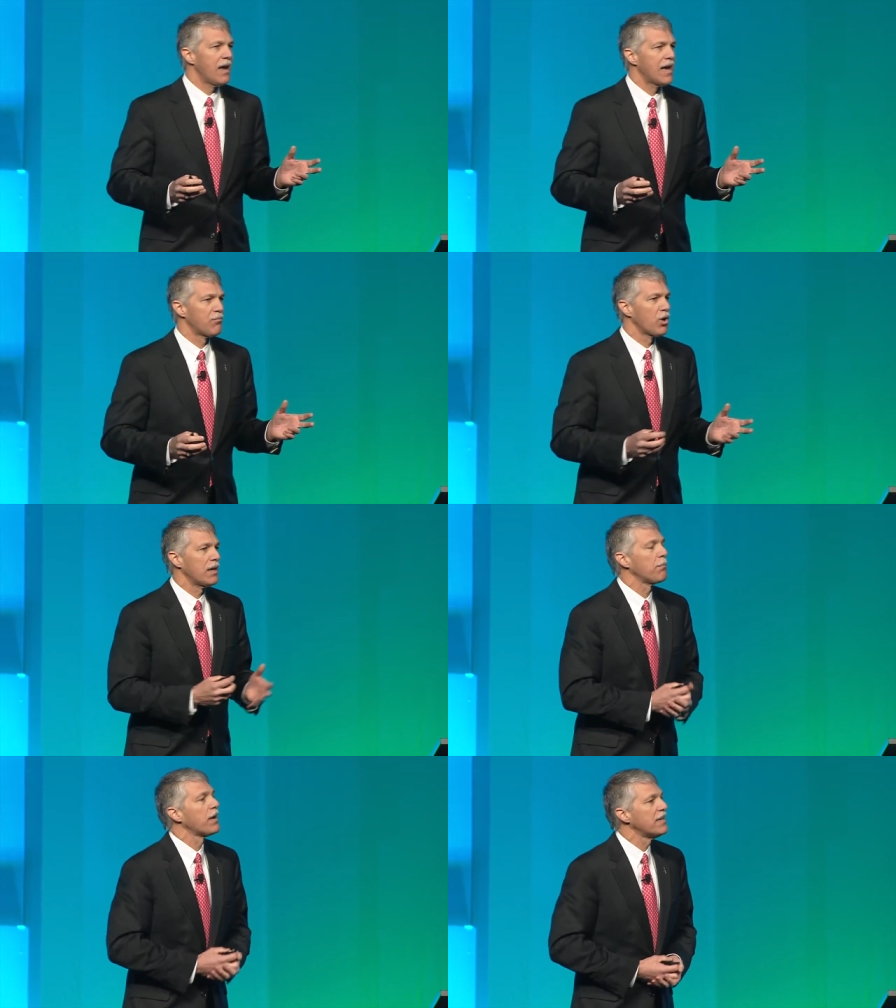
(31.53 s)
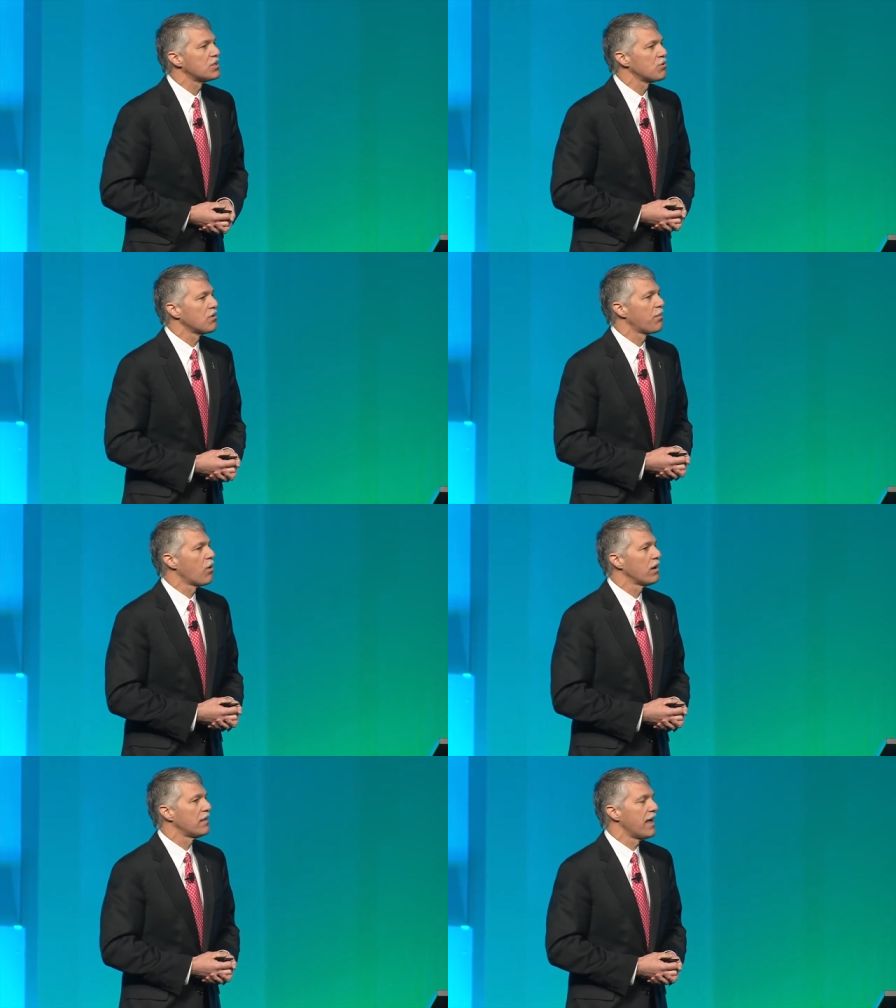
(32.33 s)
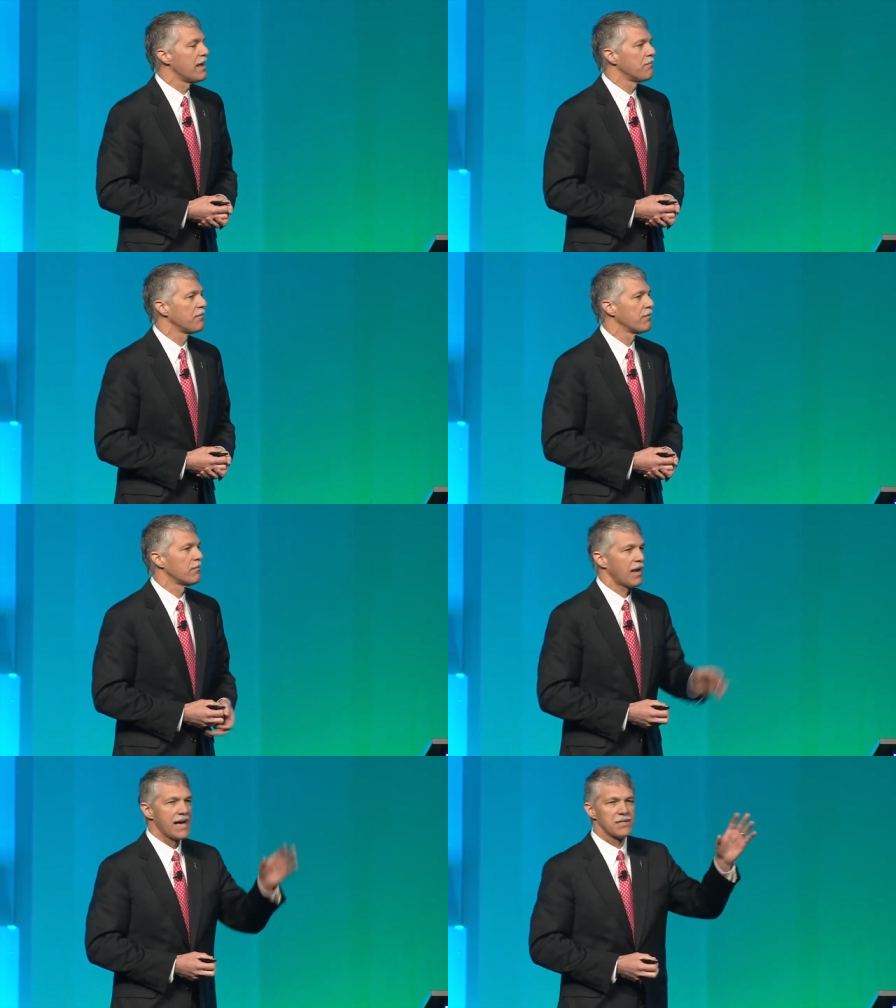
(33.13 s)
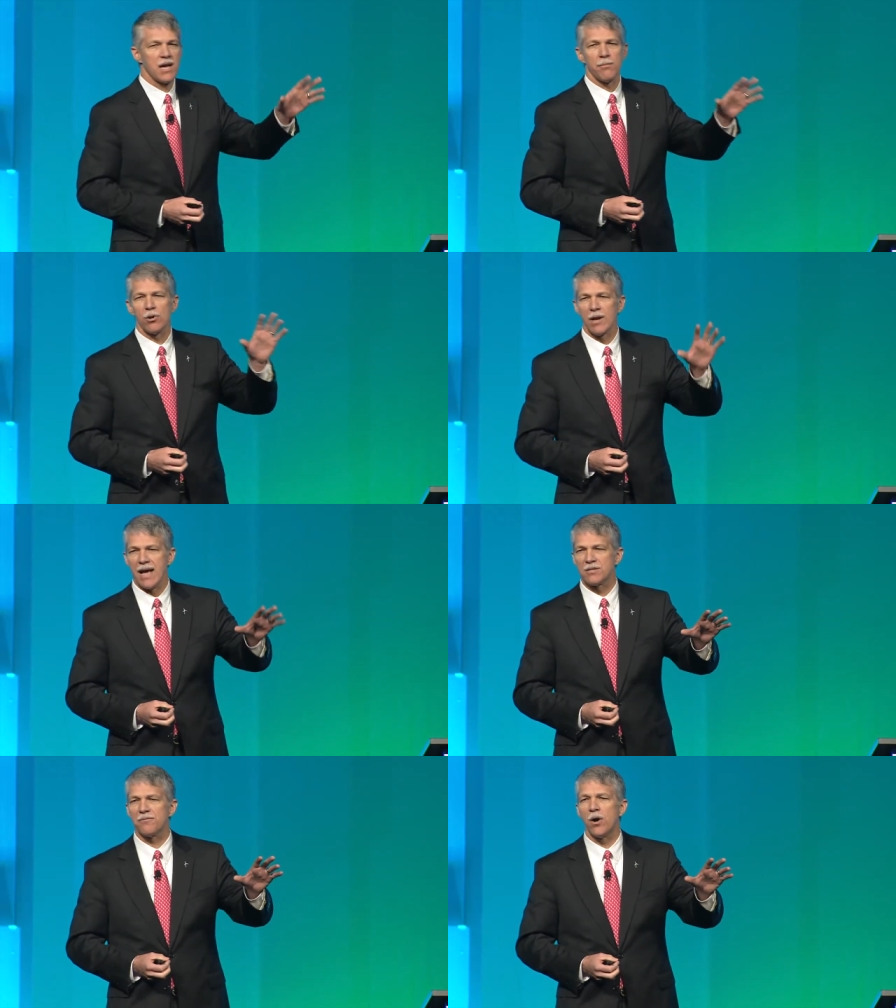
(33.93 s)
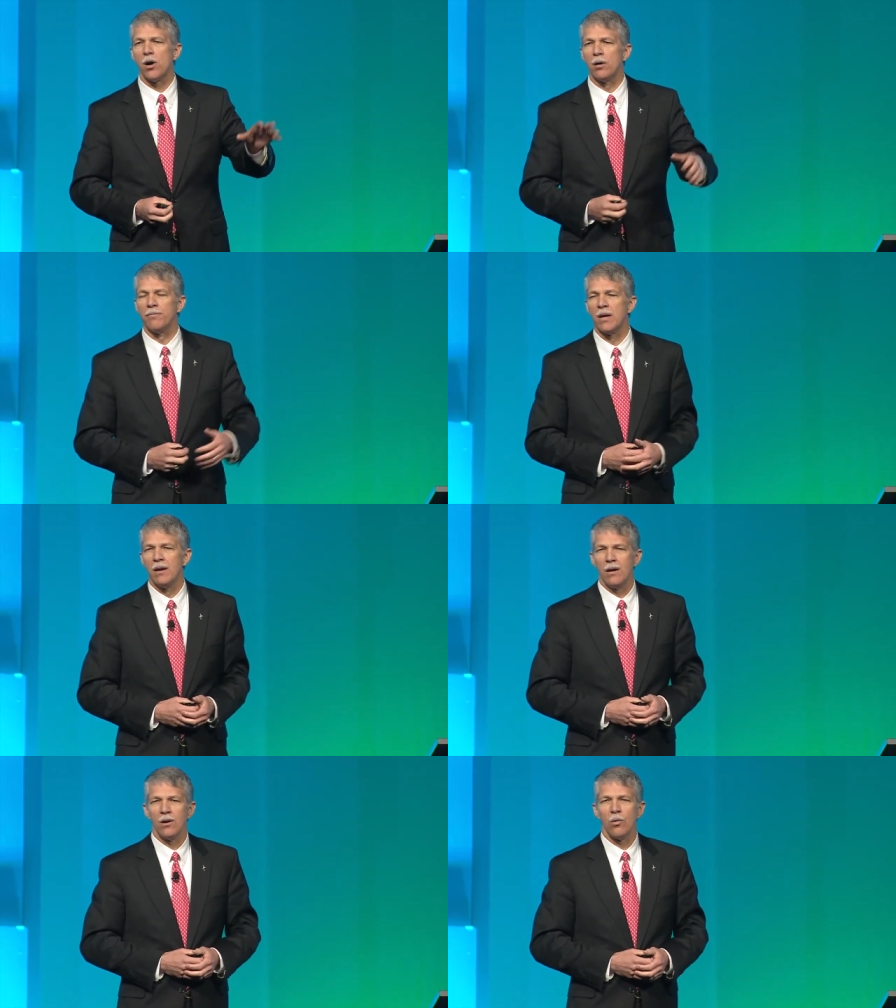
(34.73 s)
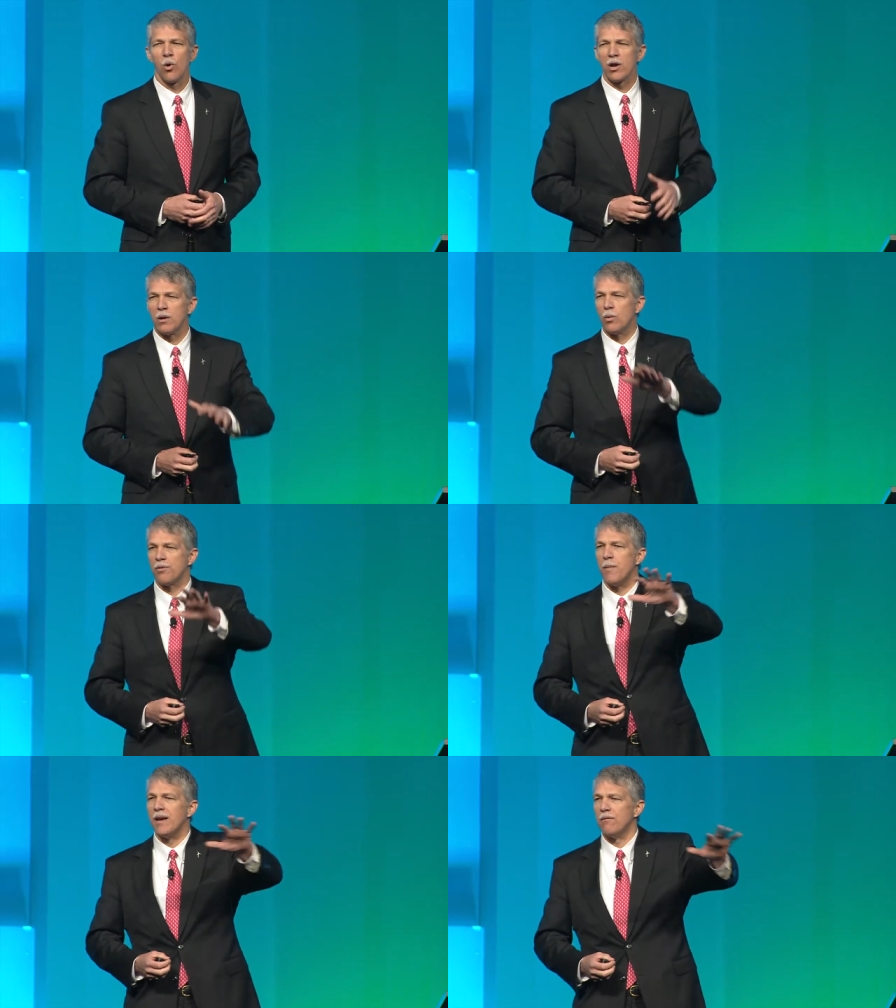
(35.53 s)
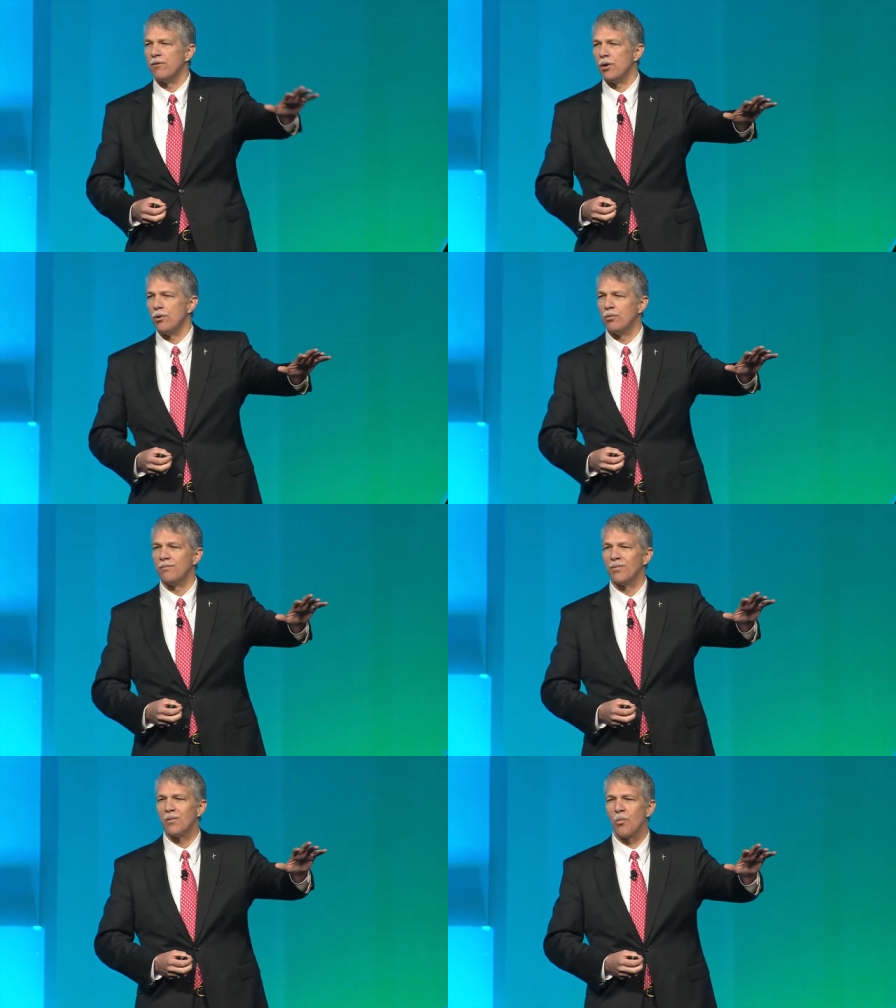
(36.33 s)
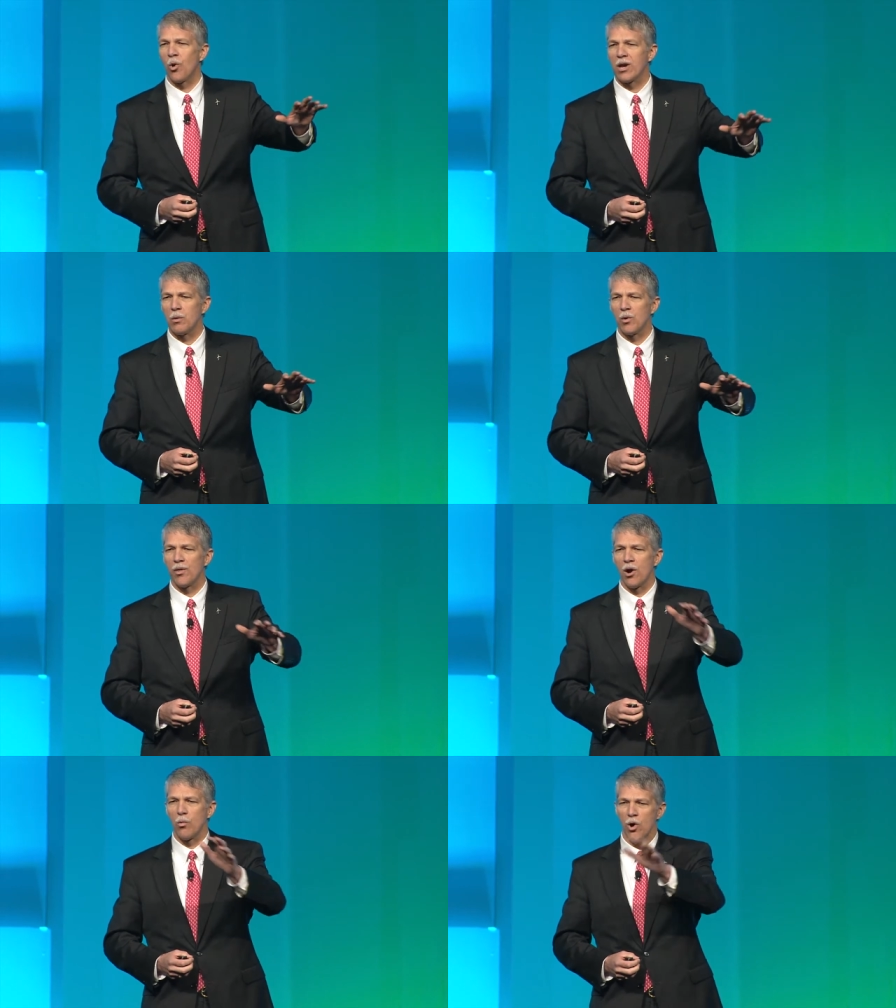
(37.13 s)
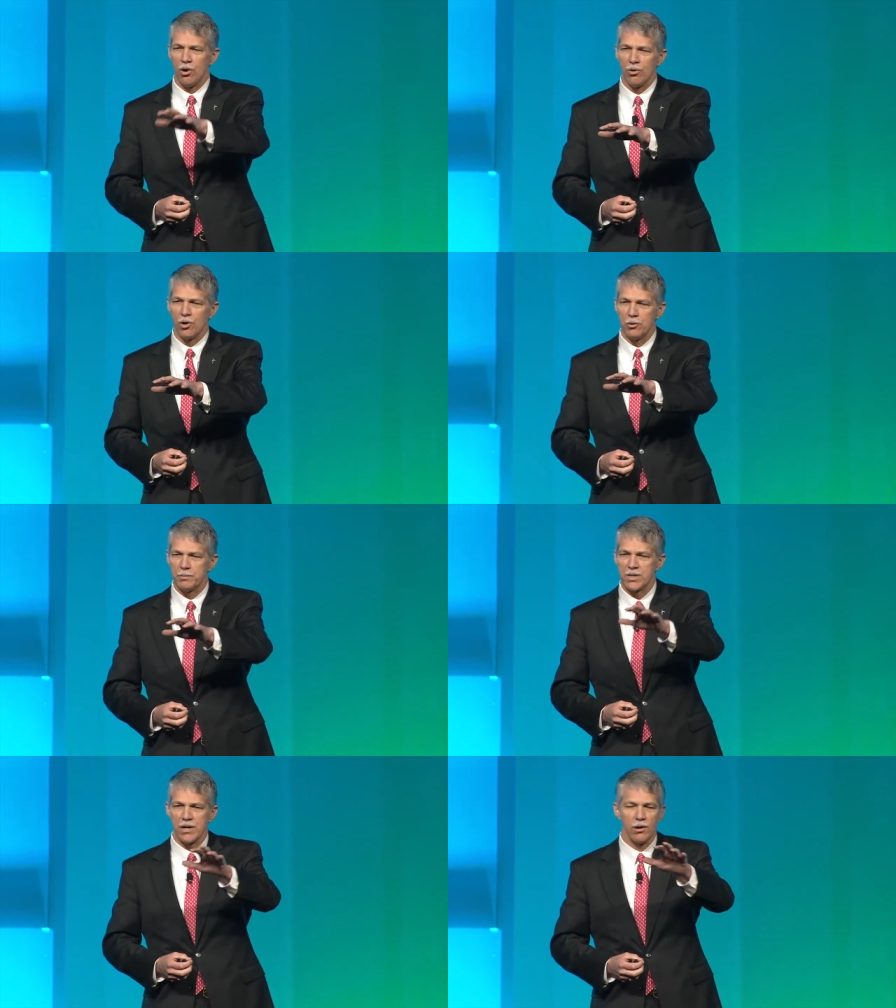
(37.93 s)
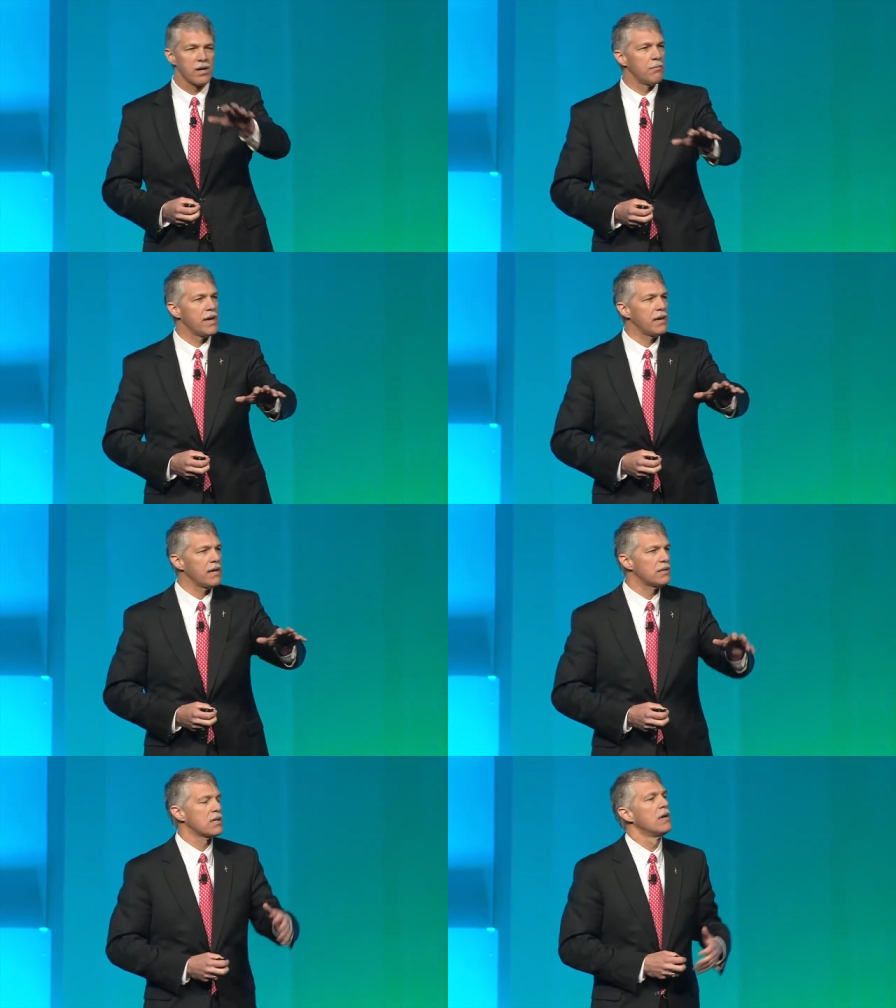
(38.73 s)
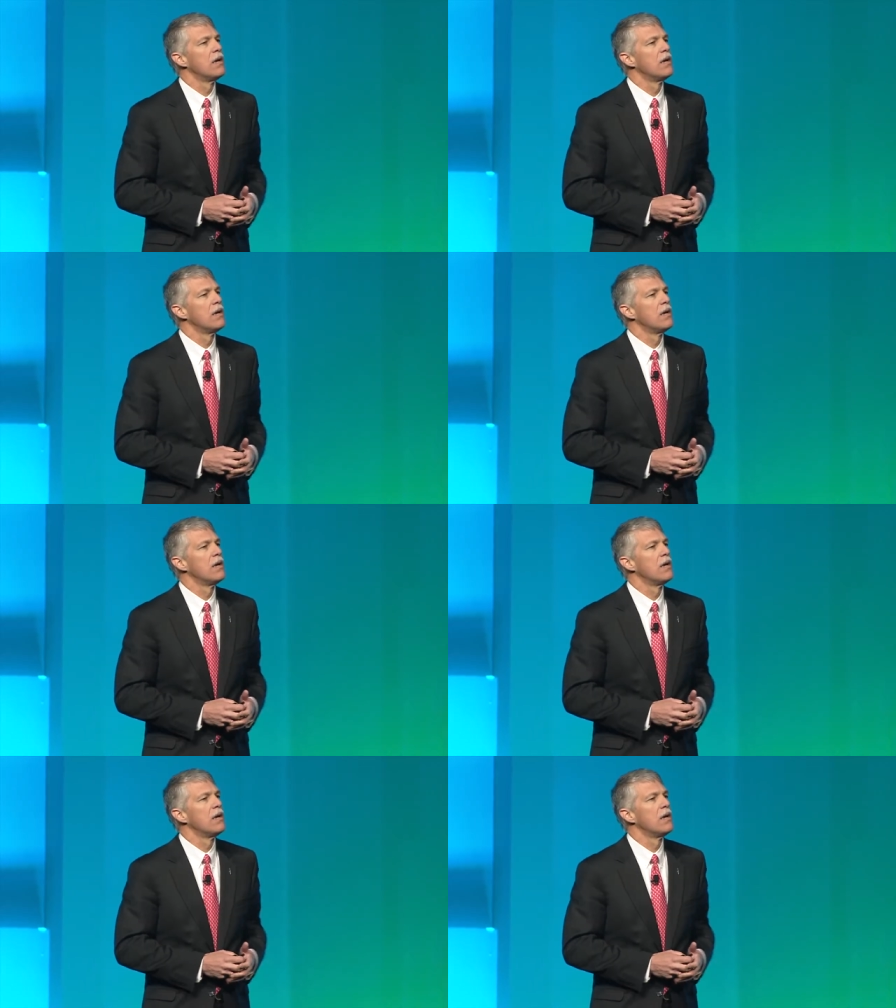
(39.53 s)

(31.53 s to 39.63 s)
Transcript: And I'm really pleased to report that last summer, last fall, working with many of you, working with our work groups and our committees,